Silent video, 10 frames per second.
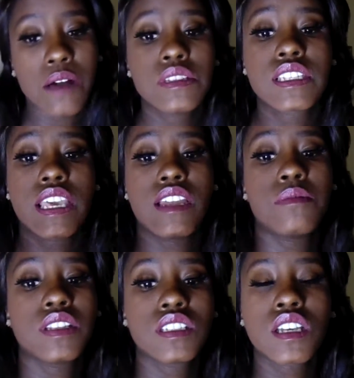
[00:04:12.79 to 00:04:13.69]
I was scared
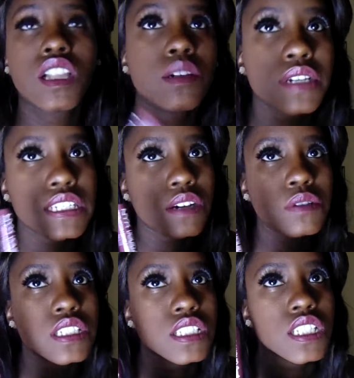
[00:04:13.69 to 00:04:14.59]
about this color because I
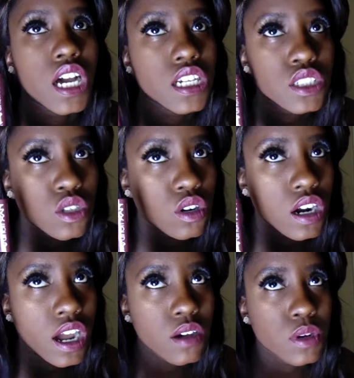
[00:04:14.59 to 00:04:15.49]
was not sure
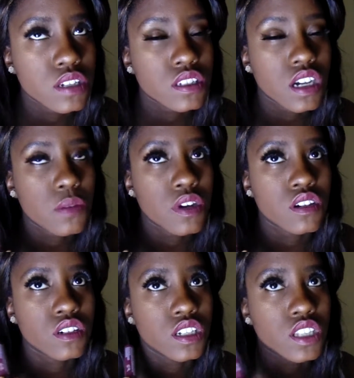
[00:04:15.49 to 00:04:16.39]
how well it was going to come
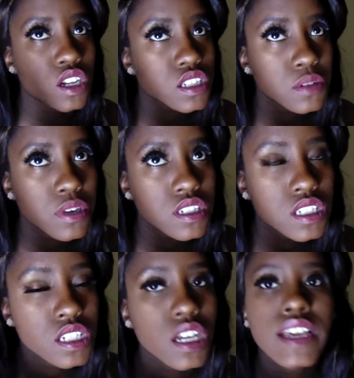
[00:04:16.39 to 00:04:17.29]
out on a dark skin
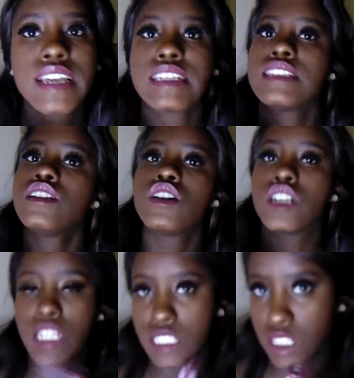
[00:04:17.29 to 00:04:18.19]
person. Because I seen it
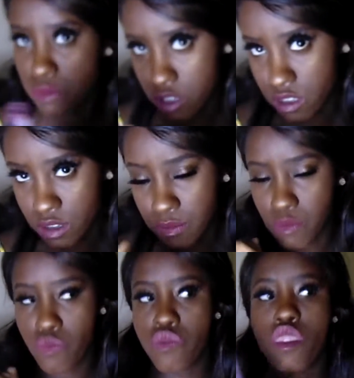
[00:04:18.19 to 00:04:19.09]
on a light skin person
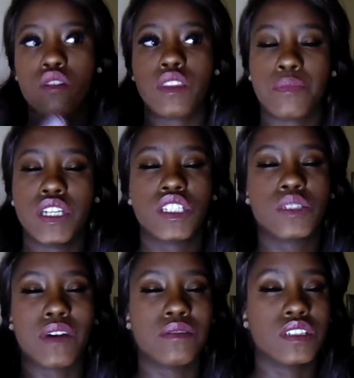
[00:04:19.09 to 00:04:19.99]
with the
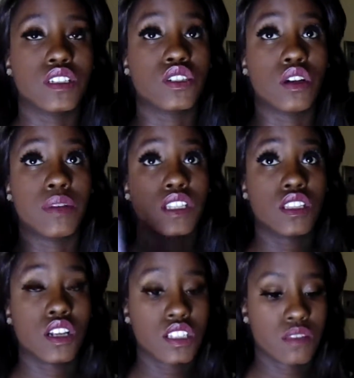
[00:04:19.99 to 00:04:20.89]
pictures, but I wasn't sure about the
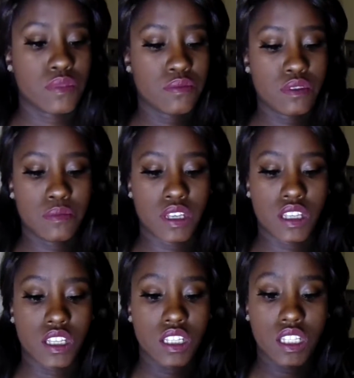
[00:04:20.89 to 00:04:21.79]
dark skin people.
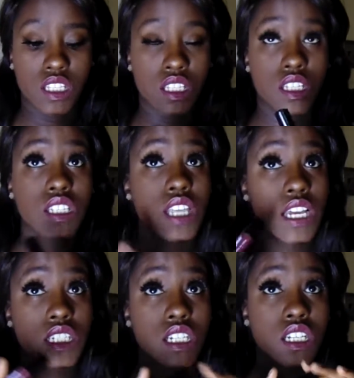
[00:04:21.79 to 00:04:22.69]
But it's
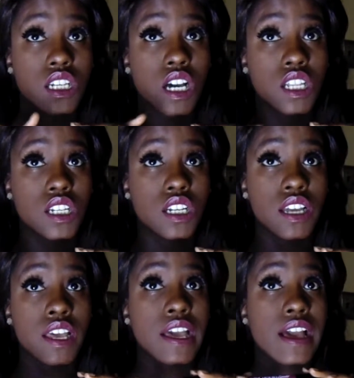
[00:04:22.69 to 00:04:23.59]
actually a good color.
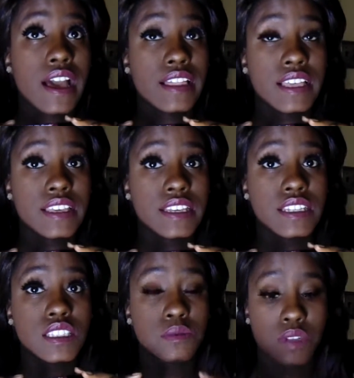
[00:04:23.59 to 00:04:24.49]
I like
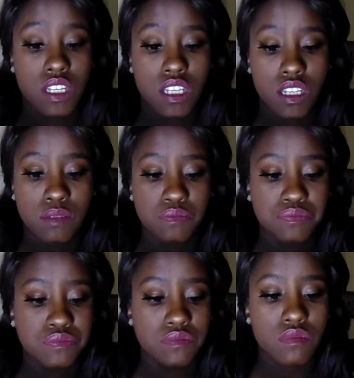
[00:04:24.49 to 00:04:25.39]
it. It's pretty good.
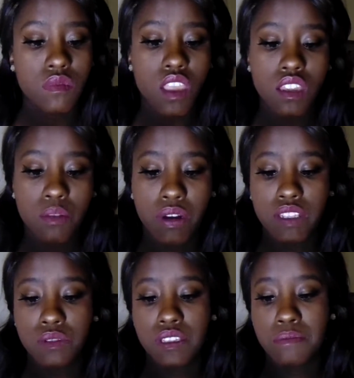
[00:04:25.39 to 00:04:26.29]
The
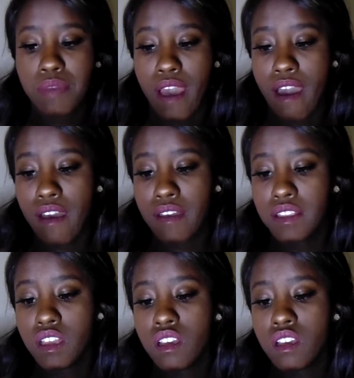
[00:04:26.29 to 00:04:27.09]
price wasn't bad.